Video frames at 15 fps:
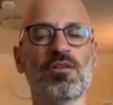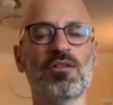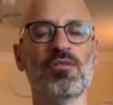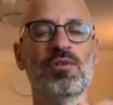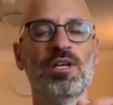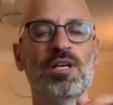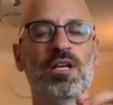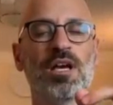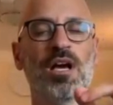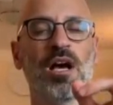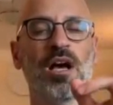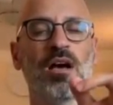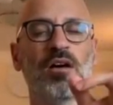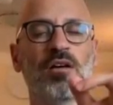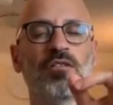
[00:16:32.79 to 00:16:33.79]
3,
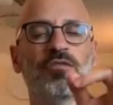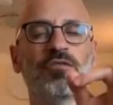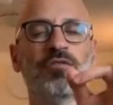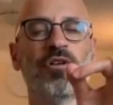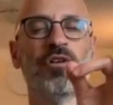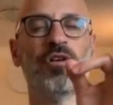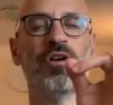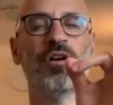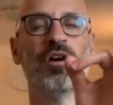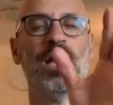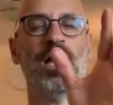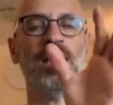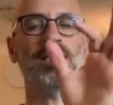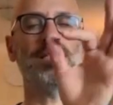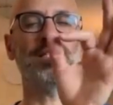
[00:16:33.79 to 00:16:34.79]
4.
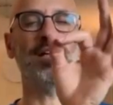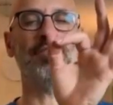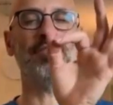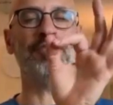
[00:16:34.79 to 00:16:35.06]
Exhale